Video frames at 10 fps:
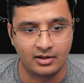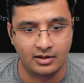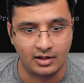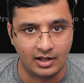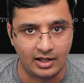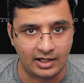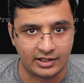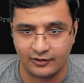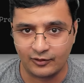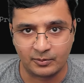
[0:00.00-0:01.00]
And then it
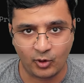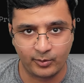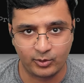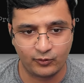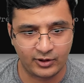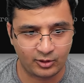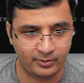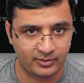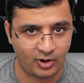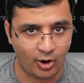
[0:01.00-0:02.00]
will prompt you for some
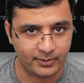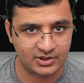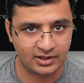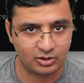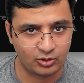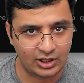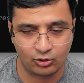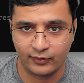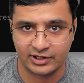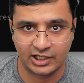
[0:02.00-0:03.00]
options. You can go
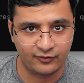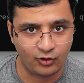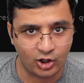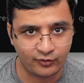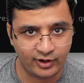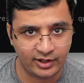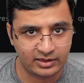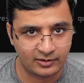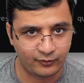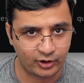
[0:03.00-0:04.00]
with the default ones.
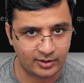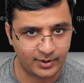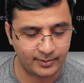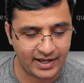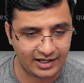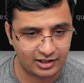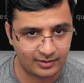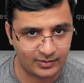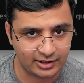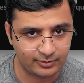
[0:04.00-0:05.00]
For example, package name,
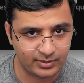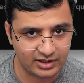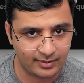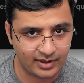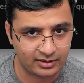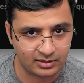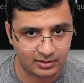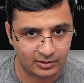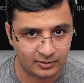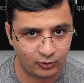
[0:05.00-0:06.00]
let it be same as
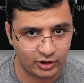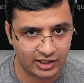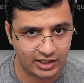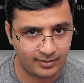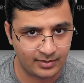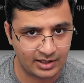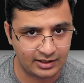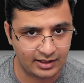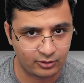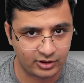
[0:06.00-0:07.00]
folder name,
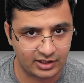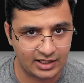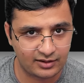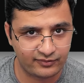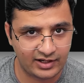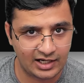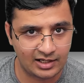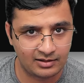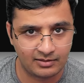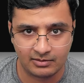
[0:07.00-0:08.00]
index.ts file,
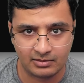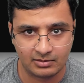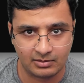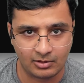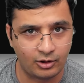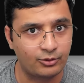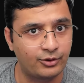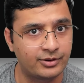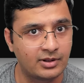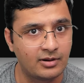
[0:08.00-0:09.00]
all good.
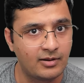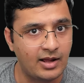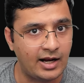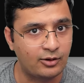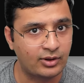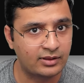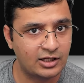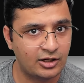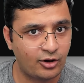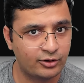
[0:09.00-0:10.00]
And you can see
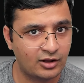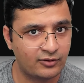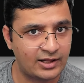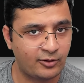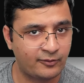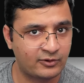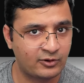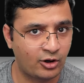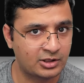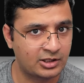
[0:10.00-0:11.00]
now these files have
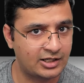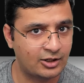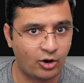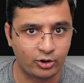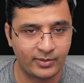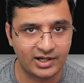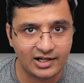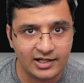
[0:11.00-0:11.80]
got created automatically.